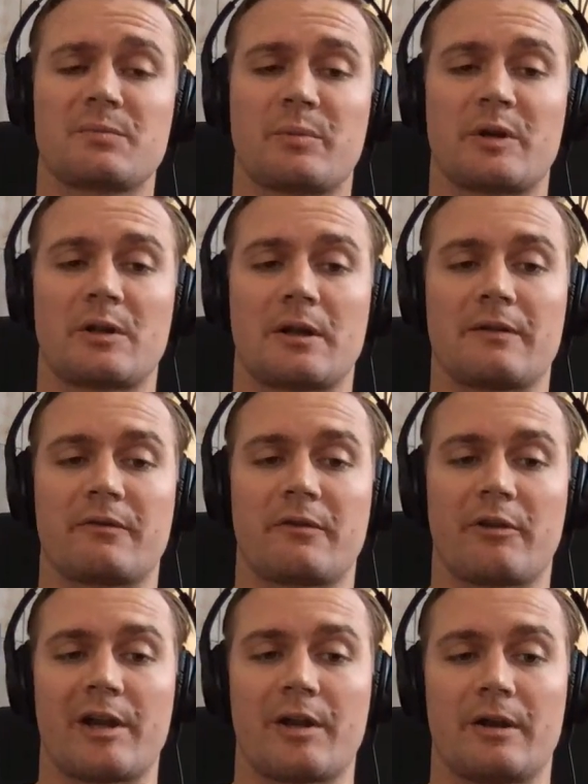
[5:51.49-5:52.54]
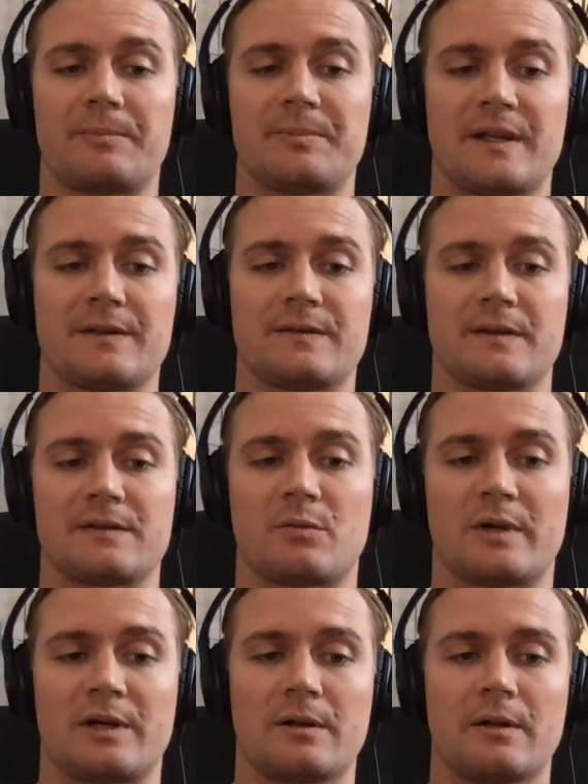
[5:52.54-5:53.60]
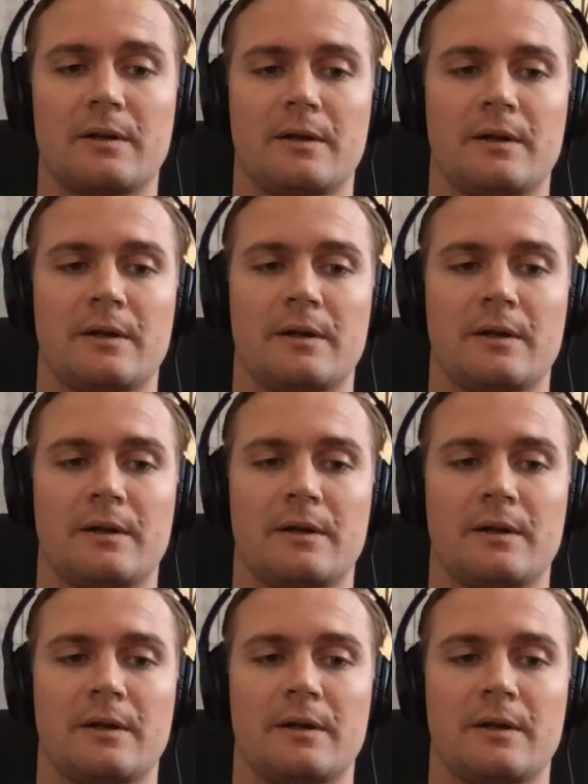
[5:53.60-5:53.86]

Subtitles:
but a lot of great updates as well.